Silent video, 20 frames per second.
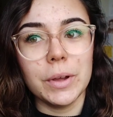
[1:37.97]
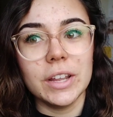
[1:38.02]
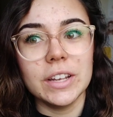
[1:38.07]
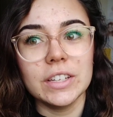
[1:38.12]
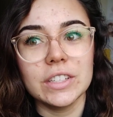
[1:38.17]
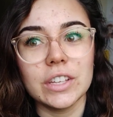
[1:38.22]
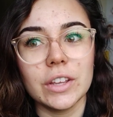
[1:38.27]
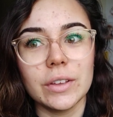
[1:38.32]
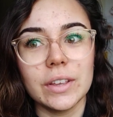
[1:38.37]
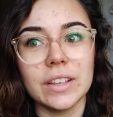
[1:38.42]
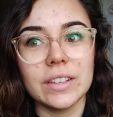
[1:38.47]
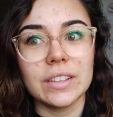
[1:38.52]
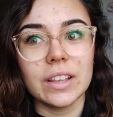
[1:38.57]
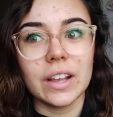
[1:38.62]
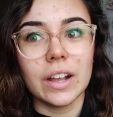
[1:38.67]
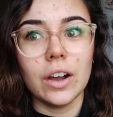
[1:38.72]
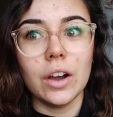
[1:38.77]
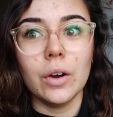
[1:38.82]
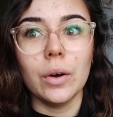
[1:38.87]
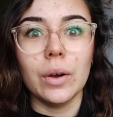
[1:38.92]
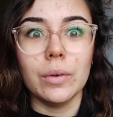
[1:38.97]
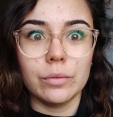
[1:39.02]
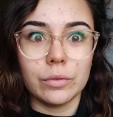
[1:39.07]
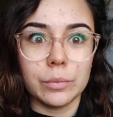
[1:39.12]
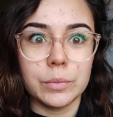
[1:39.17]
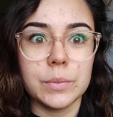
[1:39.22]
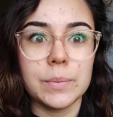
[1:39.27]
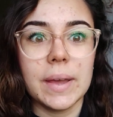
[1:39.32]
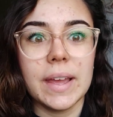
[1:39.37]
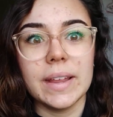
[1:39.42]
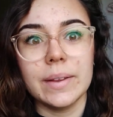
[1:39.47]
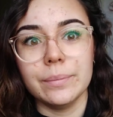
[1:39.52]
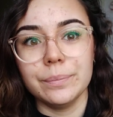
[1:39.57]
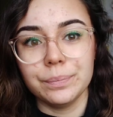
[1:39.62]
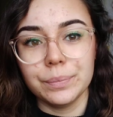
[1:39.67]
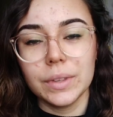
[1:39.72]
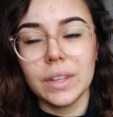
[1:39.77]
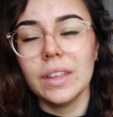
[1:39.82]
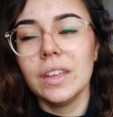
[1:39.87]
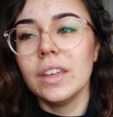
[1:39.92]
And so he's like, Oh, I'm from
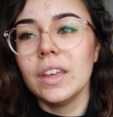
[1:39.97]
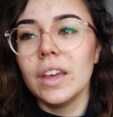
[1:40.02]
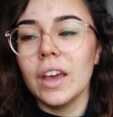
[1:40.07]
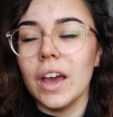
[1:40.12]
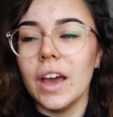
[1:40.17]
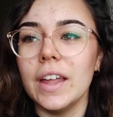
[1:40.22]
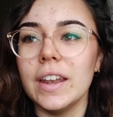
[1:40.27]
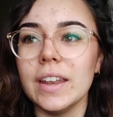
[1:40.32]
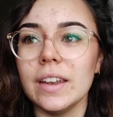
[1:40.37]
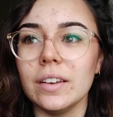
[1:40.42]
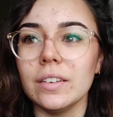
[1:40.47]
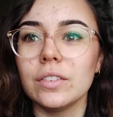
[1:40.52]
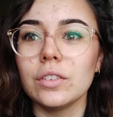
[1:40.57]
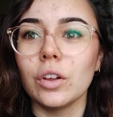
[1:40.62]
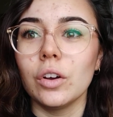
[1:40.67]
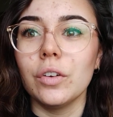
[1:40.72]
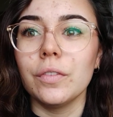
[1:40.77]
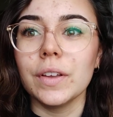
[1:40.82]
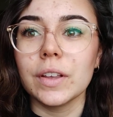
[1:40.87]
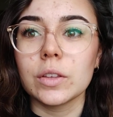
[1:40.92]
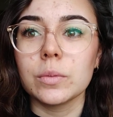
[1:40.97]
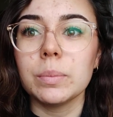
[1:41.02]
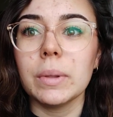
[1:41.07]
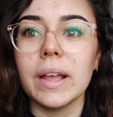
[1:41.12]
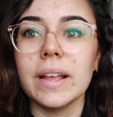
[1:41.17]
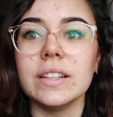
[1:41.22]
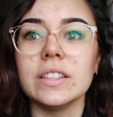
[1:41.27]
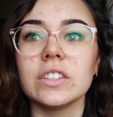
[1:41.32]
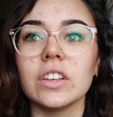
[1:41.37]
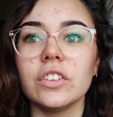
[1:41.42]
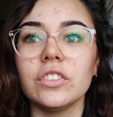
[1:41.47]
Spain, and sort of explains.